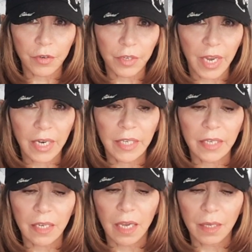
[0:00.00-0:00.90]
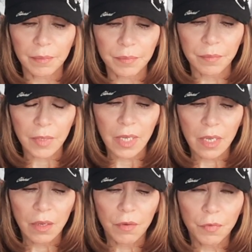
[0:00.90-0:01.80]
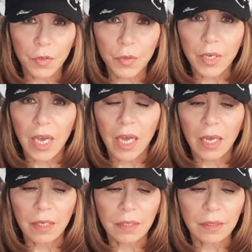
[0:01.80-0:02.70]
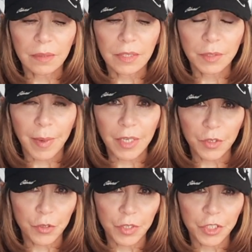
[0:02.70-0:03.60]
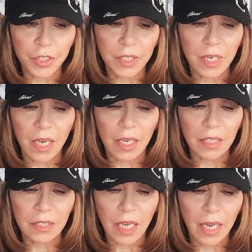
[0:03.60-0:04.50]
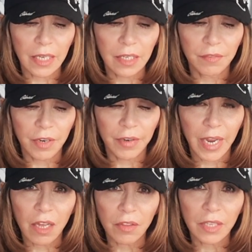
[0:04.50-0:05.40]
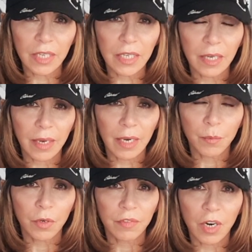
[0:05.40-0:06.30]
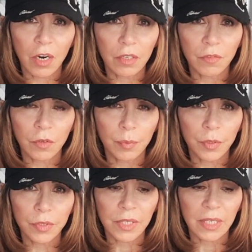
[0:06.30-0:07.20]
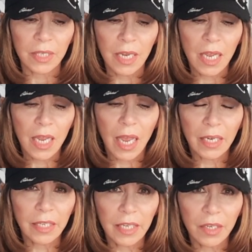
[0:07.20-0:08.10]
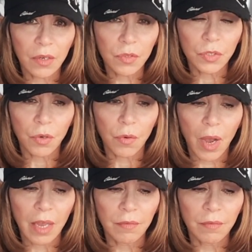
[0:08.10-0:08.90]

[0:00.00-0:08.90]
organic food is my nutrition. I eat very healthy, kind of more of a carnivore person, and keto. So